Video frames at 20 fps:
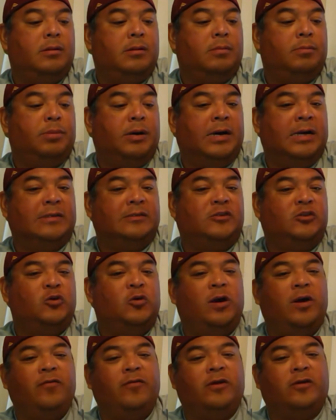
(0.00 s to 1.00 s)
But
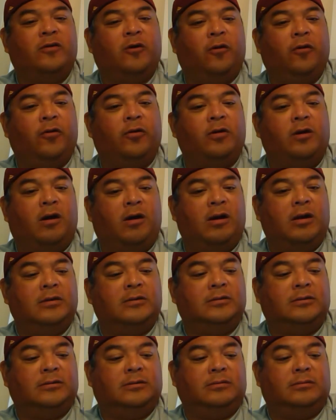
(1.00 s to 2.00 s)
200 total
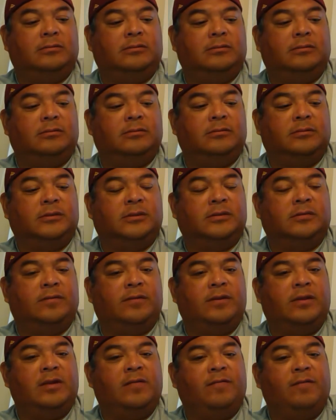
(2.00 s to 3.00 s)
cards because of
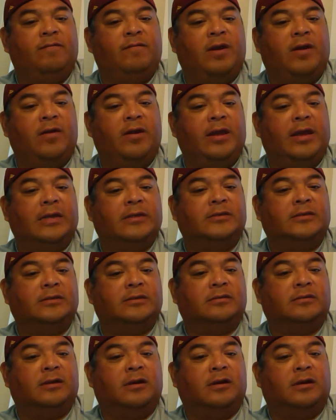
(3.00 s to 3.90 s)
the different variations.